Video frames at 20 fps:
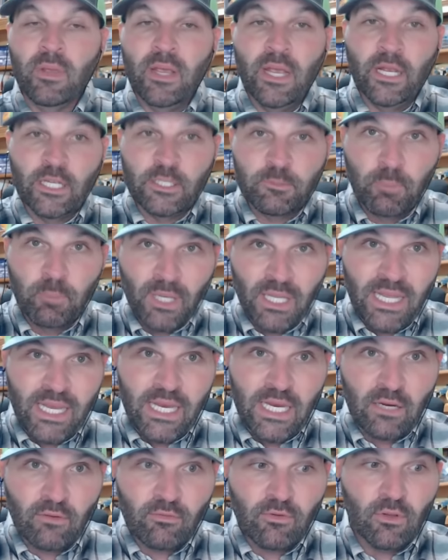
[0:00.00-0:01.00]
it's
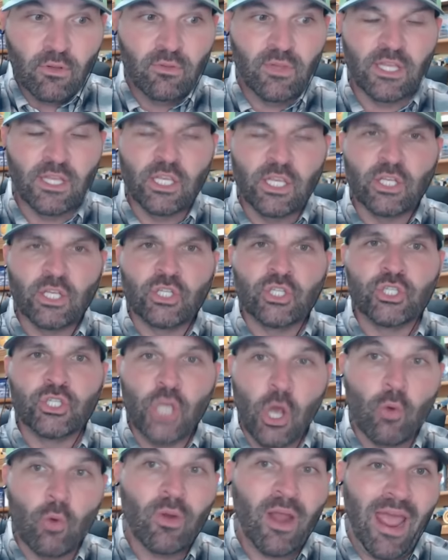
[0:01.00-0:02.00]
believed that you
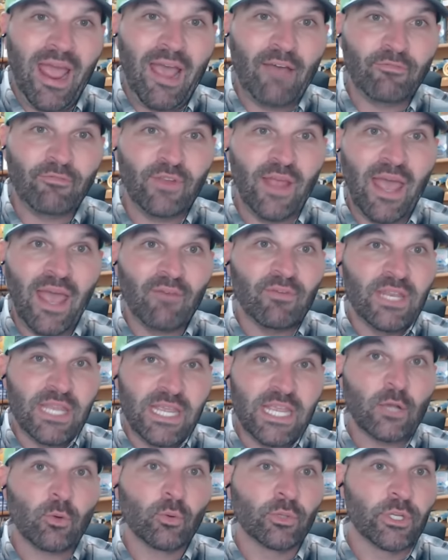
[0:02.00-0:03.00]
don't have to have an
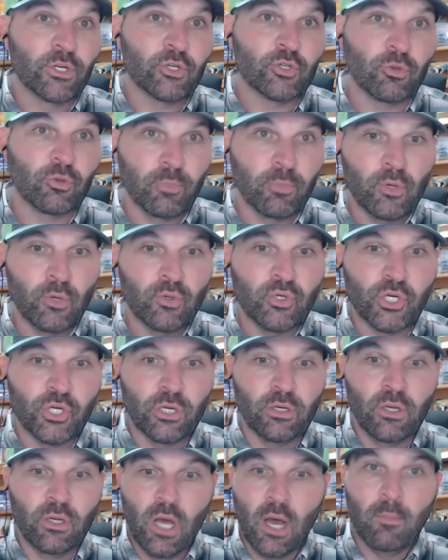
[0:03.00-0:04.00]
equal
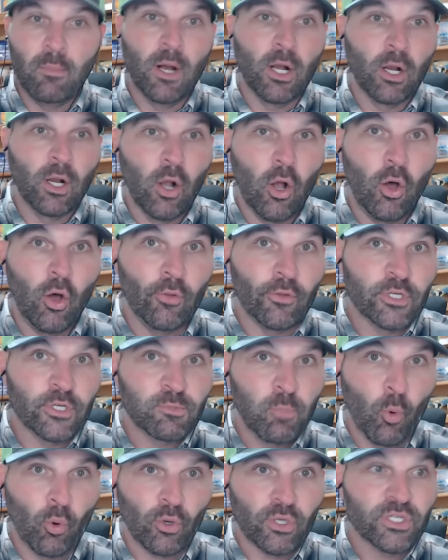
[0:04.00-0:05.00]
distribution among all the
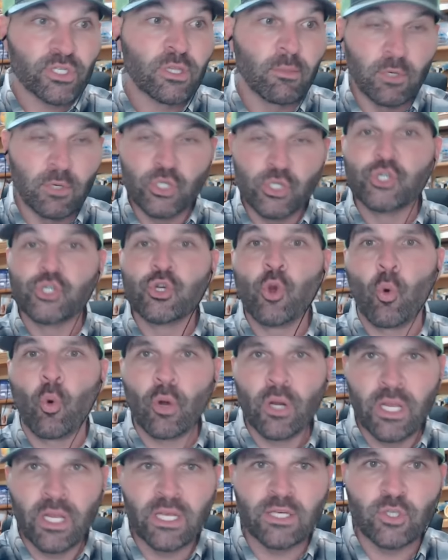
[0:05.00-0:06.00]
sports. The
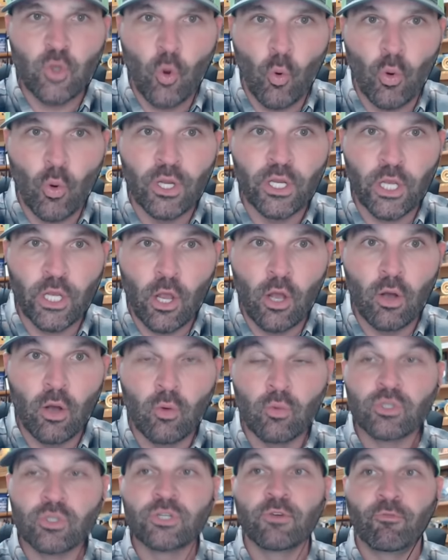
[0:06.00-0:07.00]
majority is going to
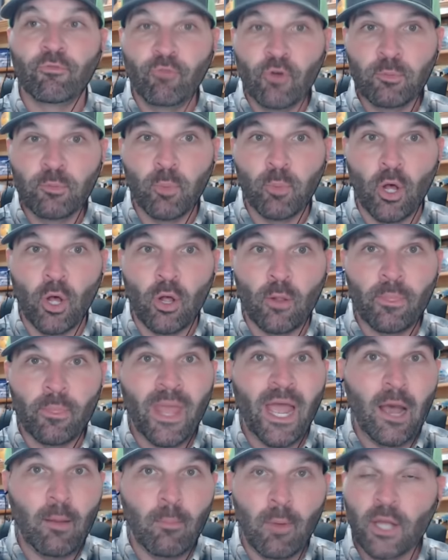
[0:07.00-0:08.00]
go to football.
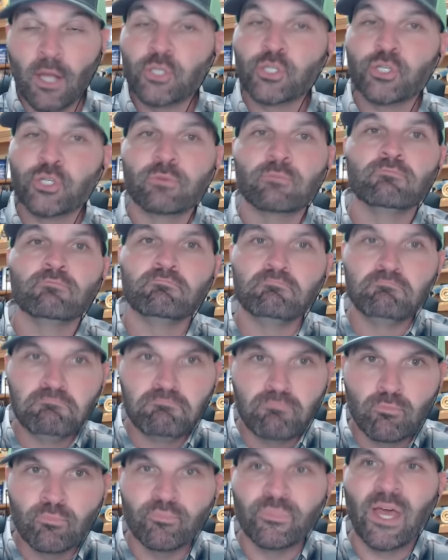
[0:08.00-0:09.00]
How much?
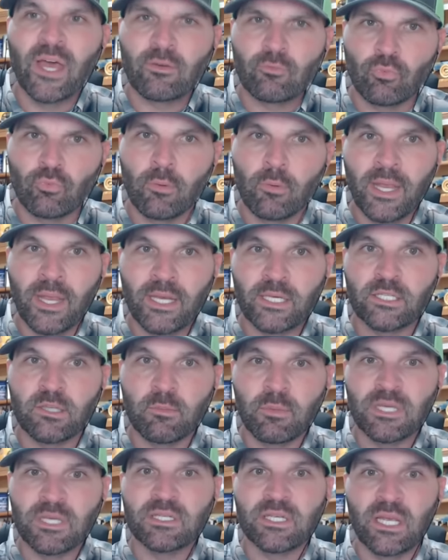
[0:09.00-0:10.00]
That remains to
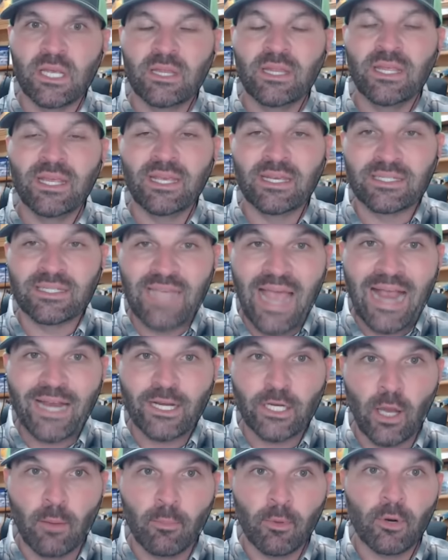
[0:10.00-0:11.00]
be seen, the
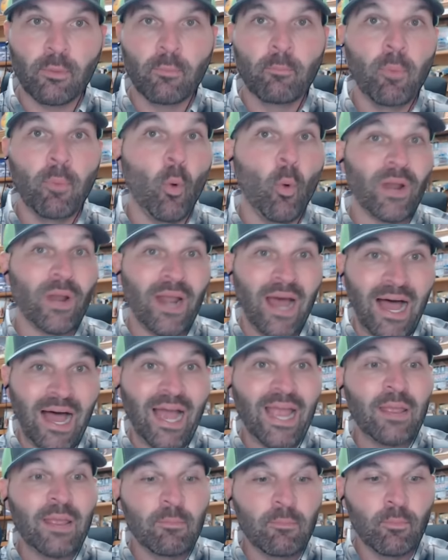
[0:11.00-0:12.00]
exact number. But what
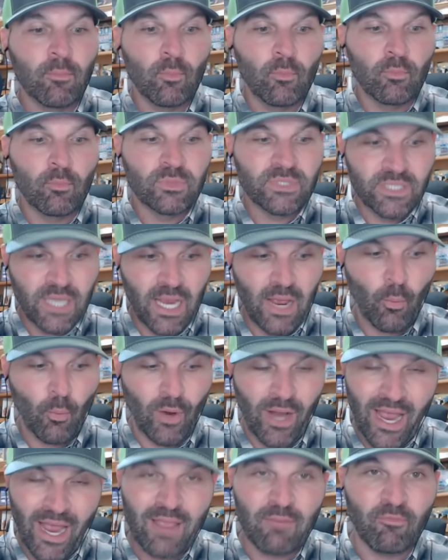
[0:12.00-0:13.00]
I am
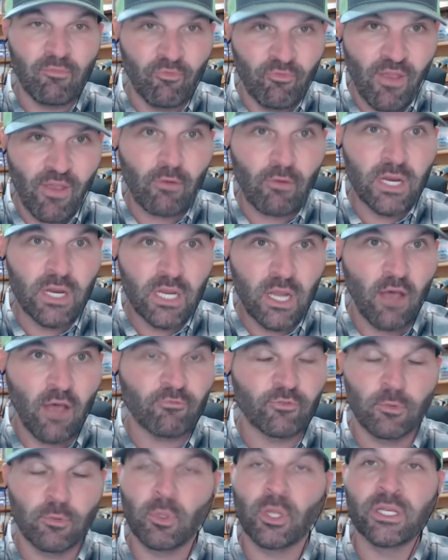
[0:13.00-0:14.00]
what I am very
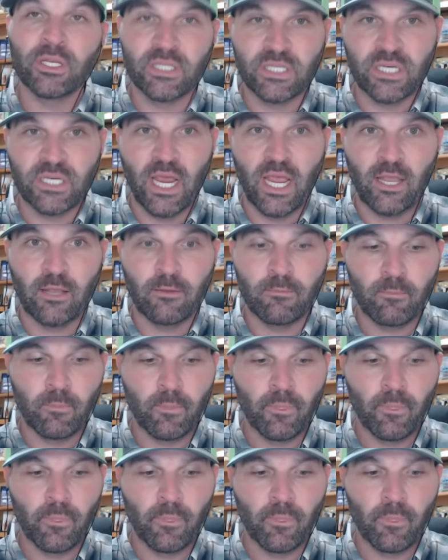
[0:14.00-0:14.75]
comfortable in saying